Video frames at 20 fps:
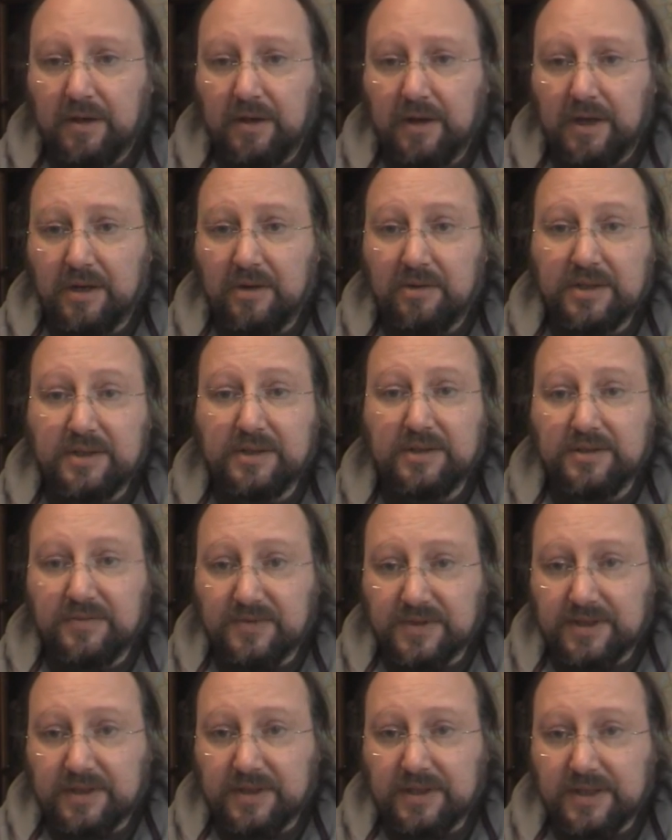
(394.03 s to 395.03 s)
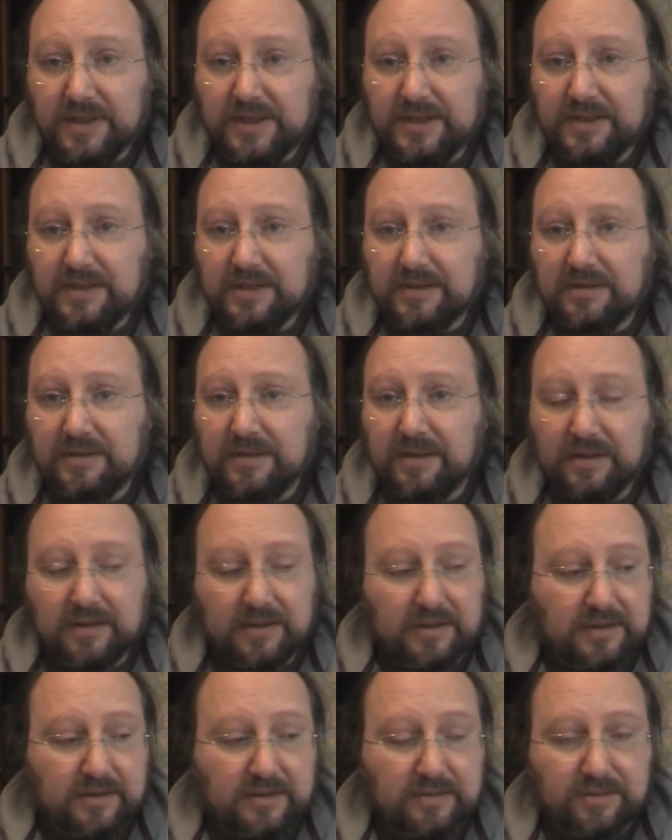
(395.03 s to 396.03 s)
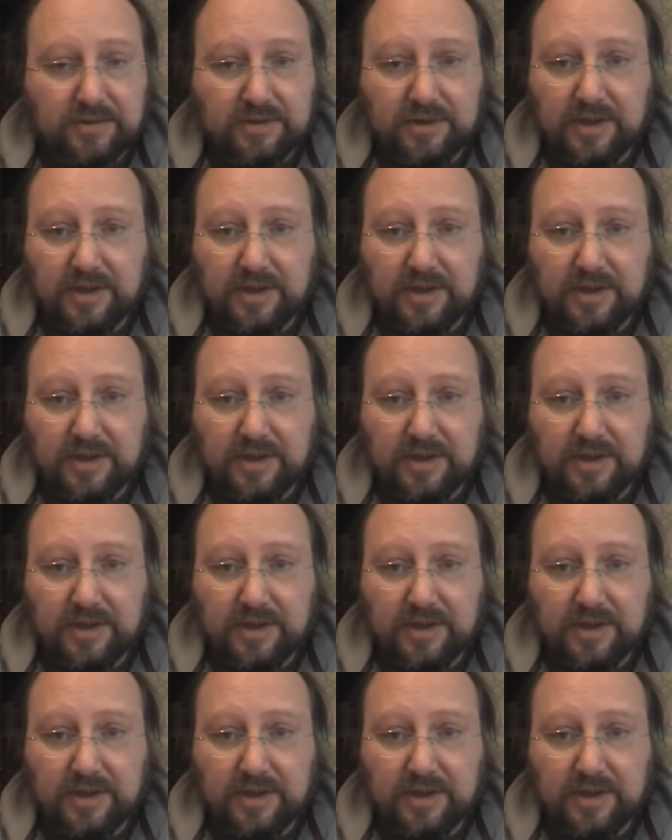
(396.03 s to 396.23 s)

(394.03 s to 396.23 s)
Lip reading: I already did these lines, which